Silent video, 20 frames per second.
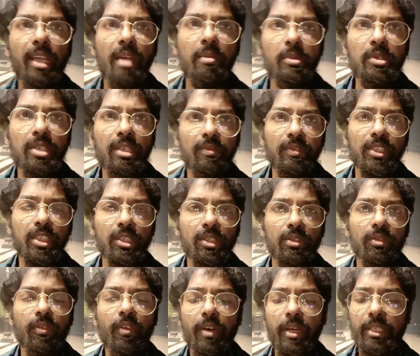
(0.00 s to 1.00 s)
time research which
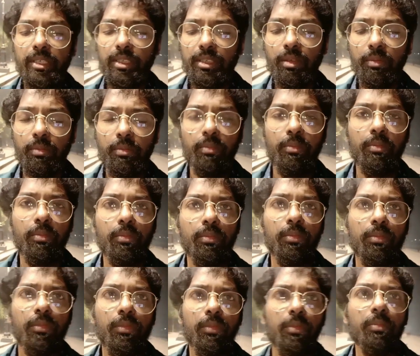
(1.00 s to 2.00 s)
is rewarding
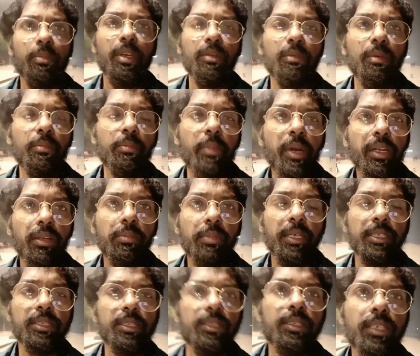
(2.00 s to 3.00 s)
some premium battle
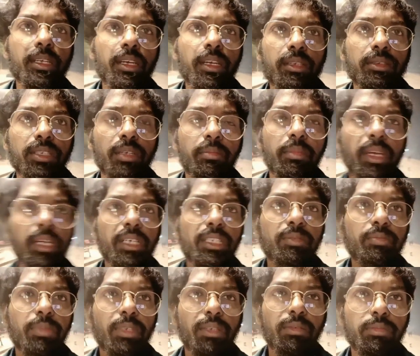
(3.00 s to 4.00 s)
passes and some
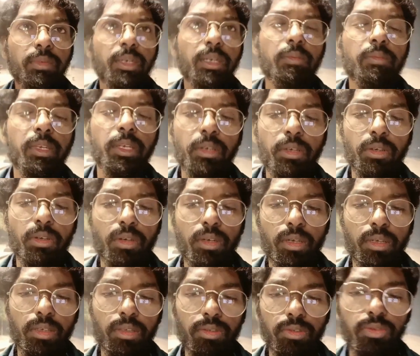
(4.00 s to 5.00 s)
XP, but we did
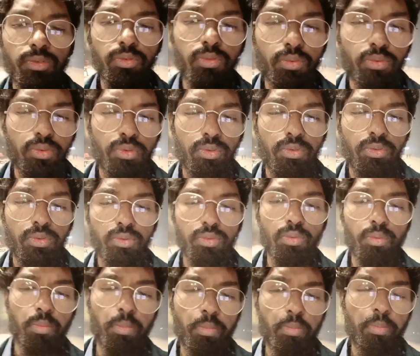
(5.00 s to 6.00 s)
not choose
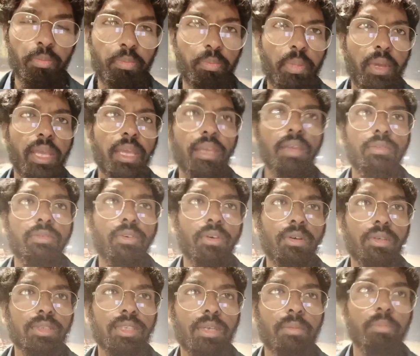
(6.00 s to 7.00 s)
to pay
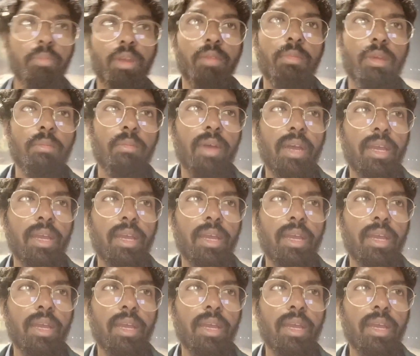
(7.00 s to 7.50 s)
for some premium